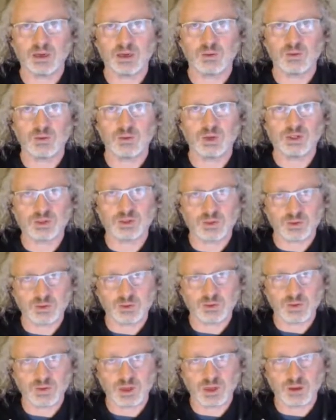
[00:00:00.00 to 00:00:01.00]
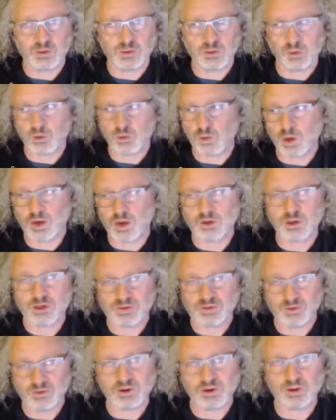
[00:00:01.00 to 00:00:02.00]
was one of
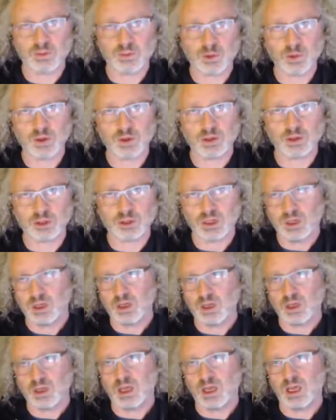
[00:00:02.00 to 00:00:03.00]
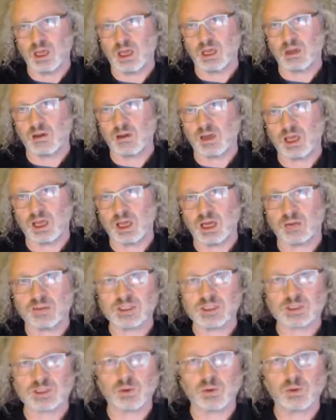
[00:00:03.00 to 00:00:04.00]
those very important
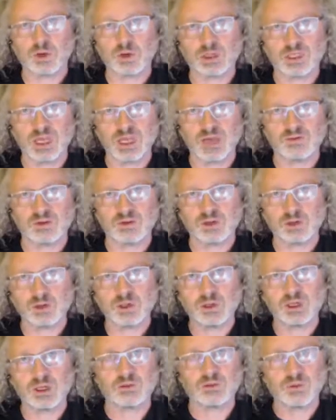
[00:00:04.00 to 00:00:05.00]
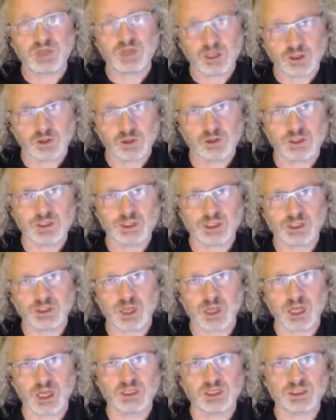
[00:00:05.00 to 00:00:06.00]
elements we wanted to have included, and we included
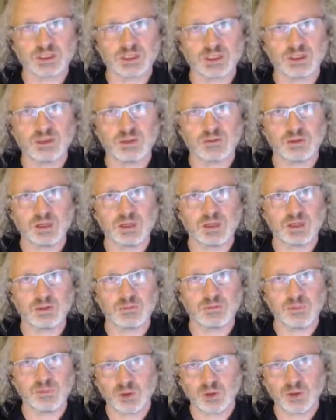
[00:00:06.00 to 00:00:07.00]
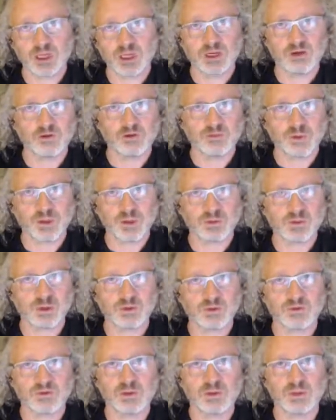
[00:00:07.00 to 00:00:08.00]
designers in the building of
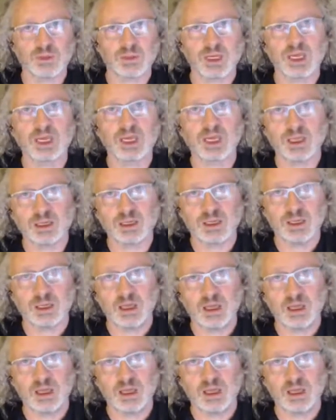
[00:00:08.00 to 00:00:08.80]
PubSweet from the beginning.